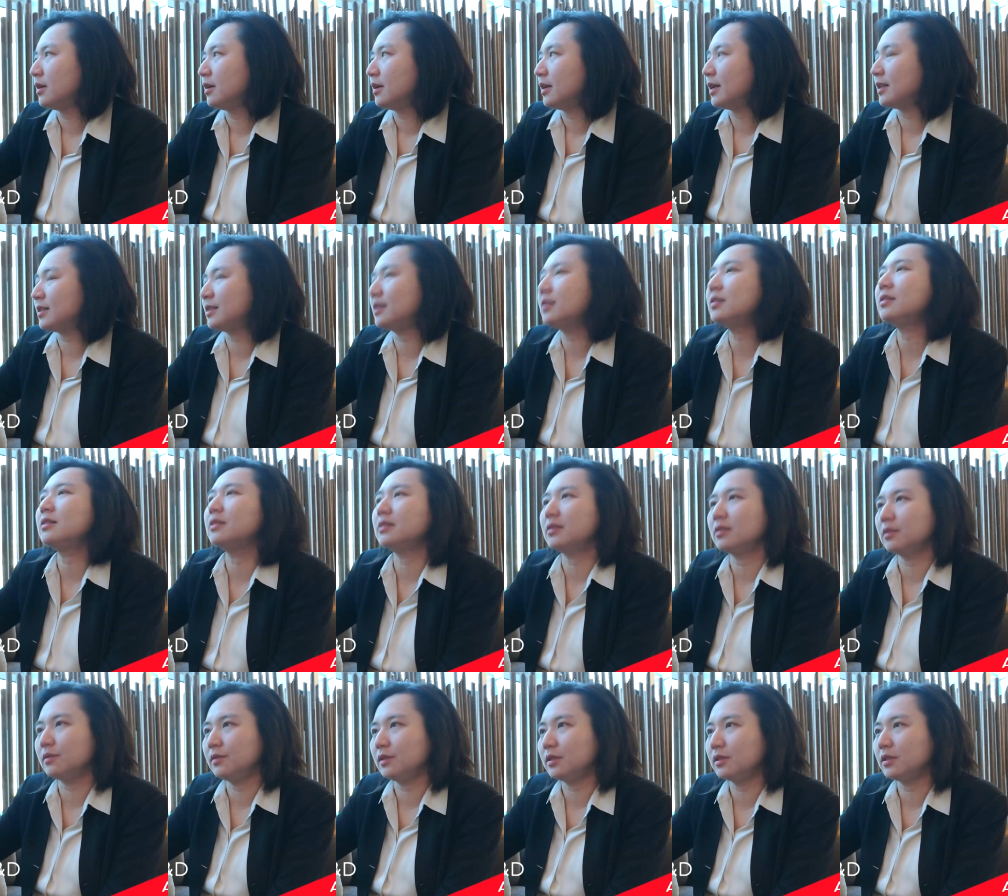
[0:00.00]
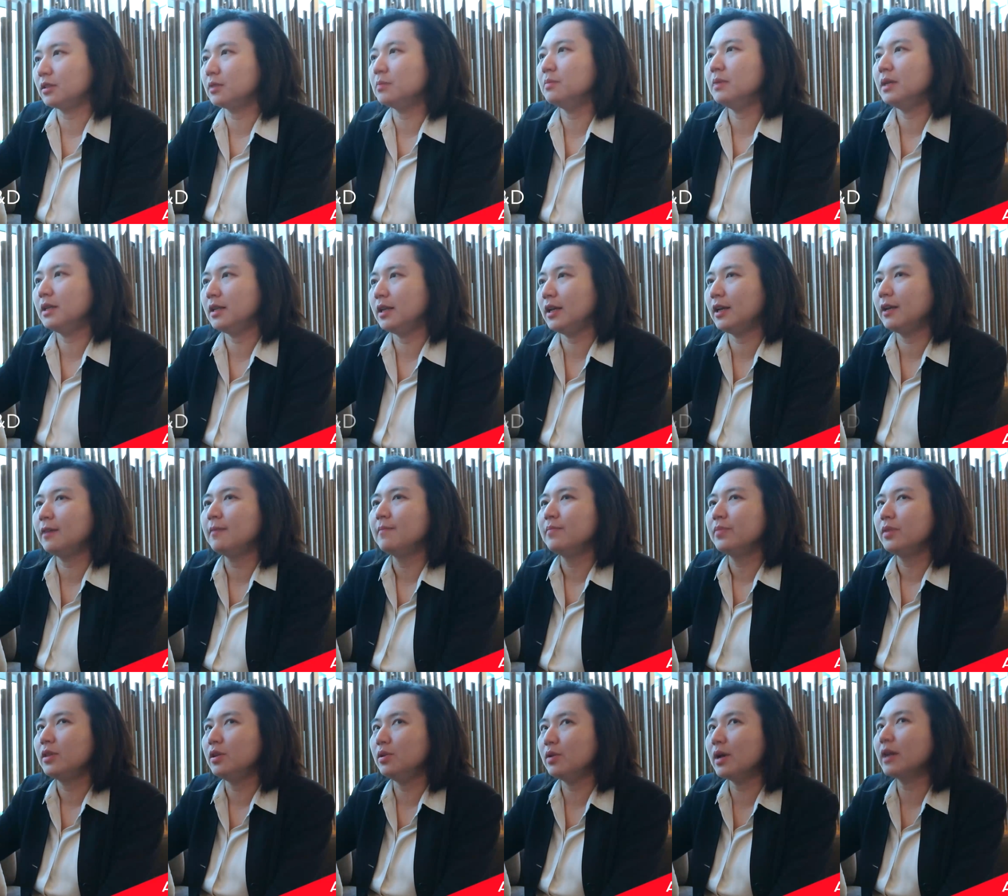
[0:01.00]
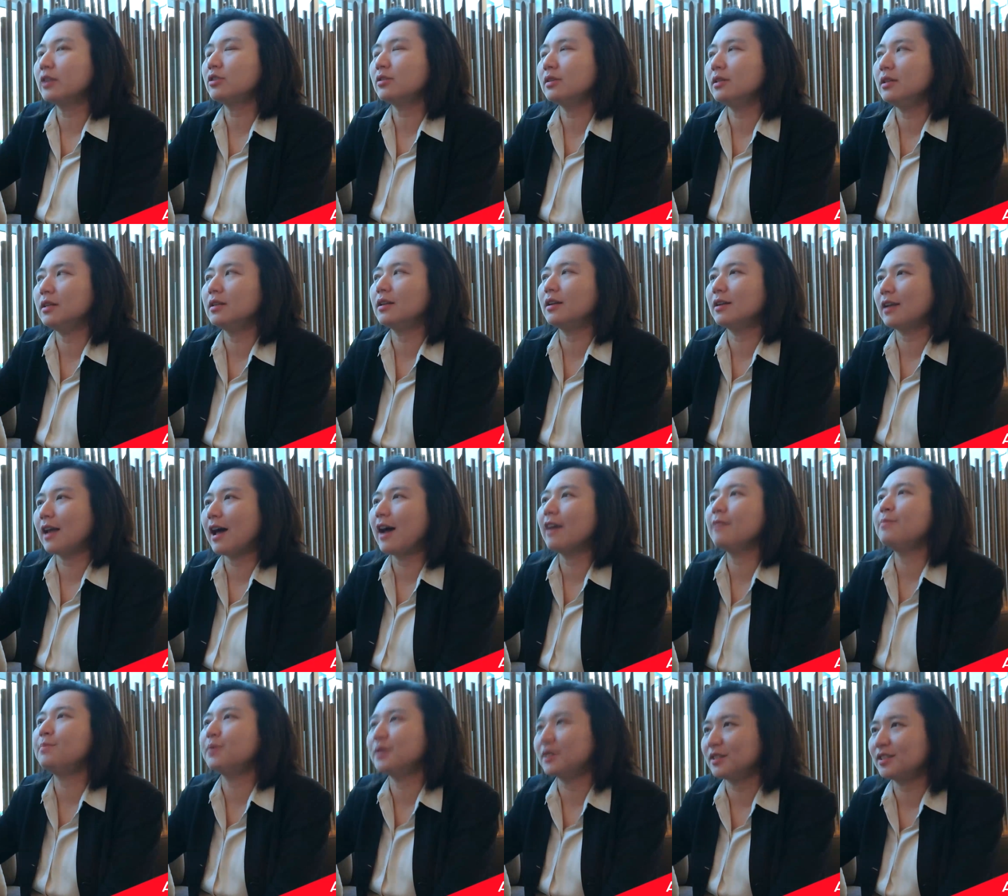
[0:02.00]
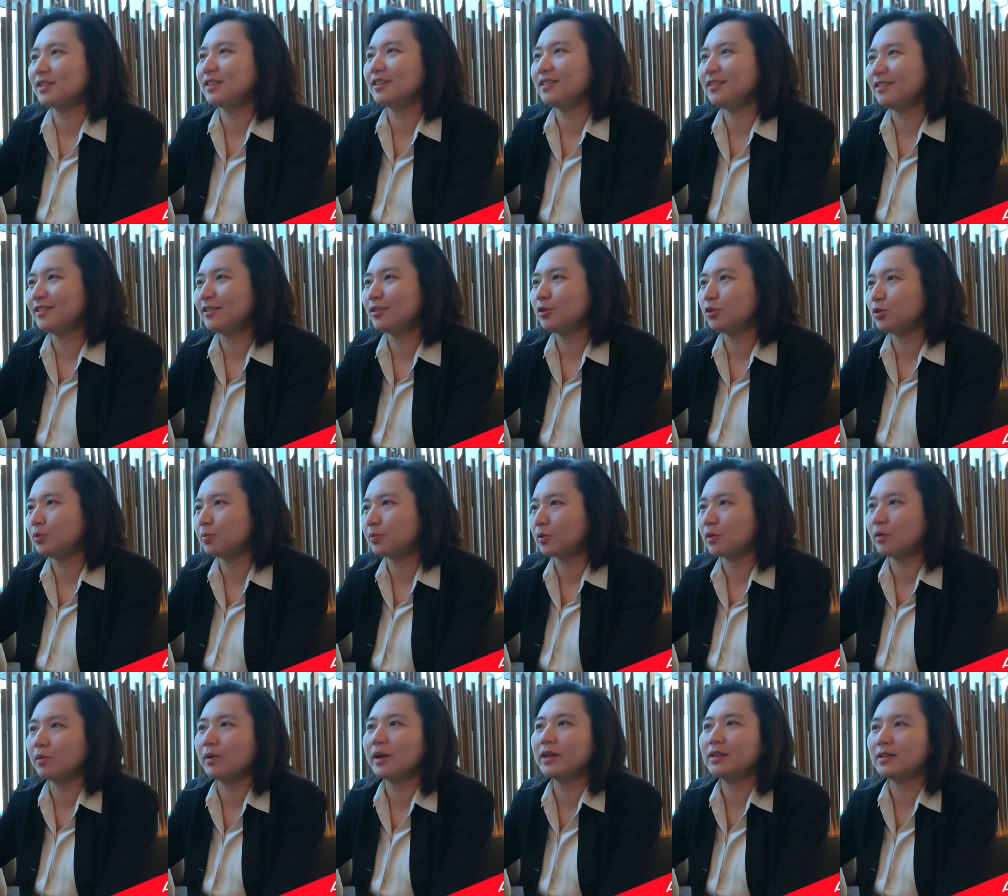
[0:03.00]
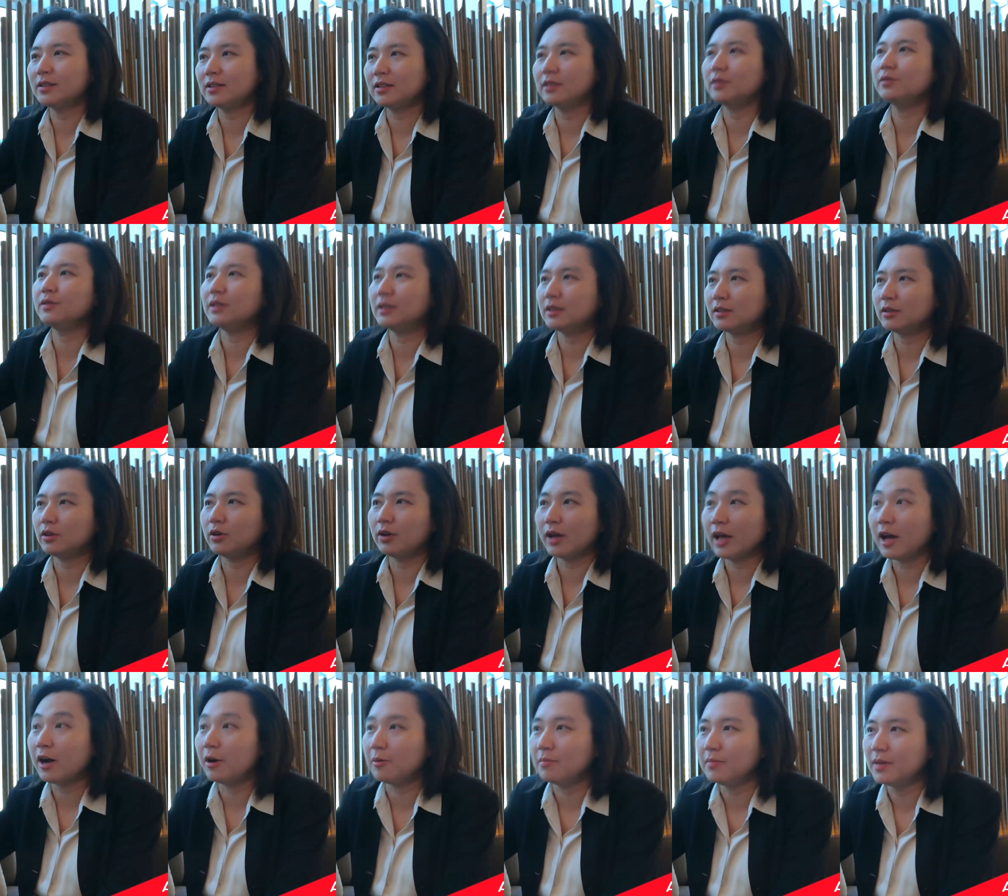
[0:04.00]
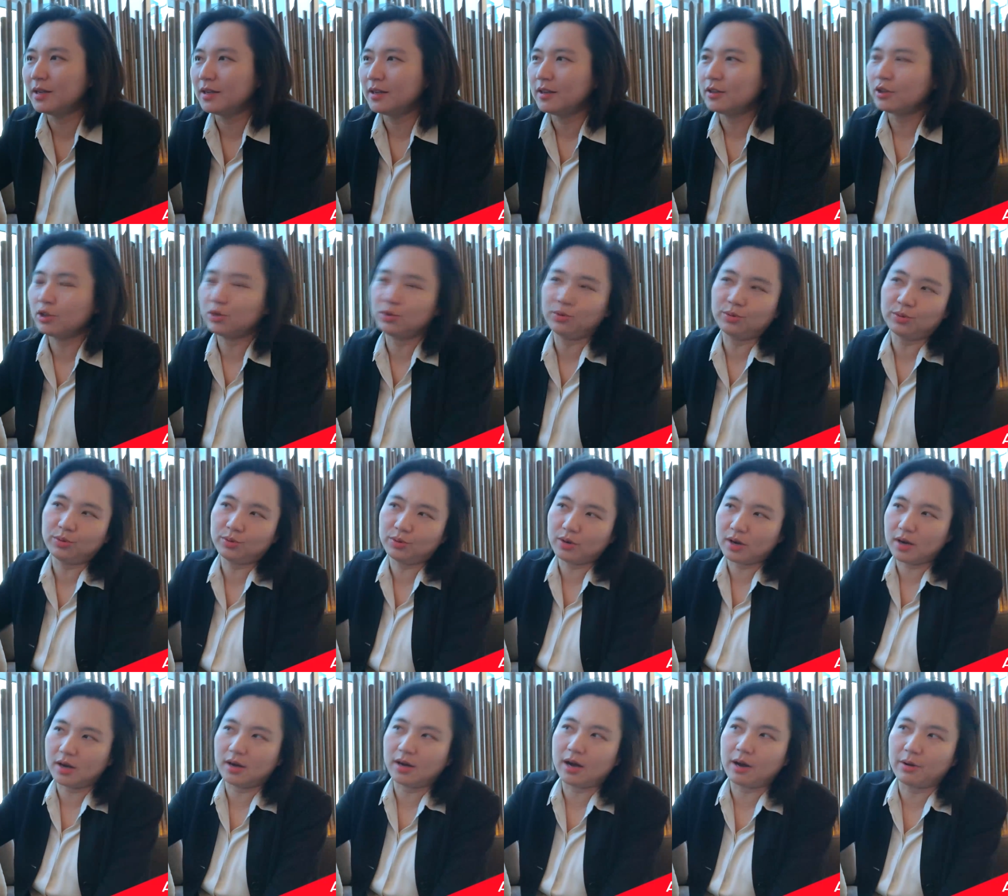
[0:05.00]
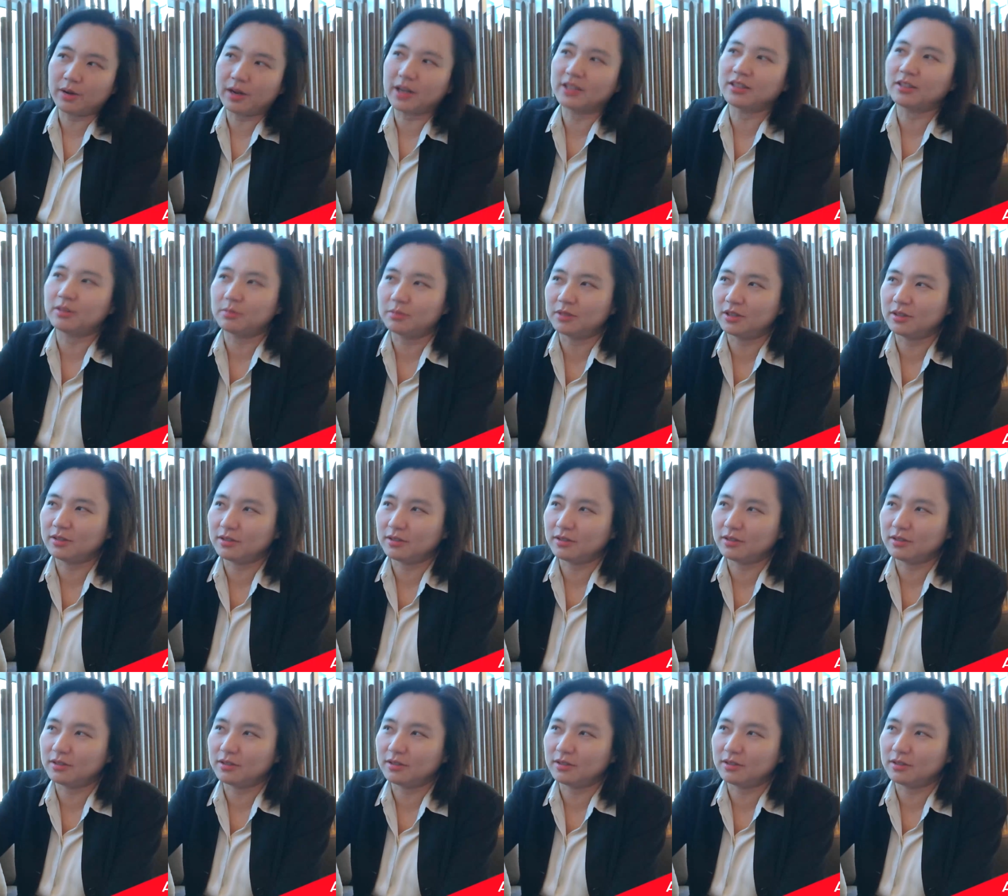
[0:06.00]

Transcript: assisted services, meaning you actually need a live person to provide service or help to our customer,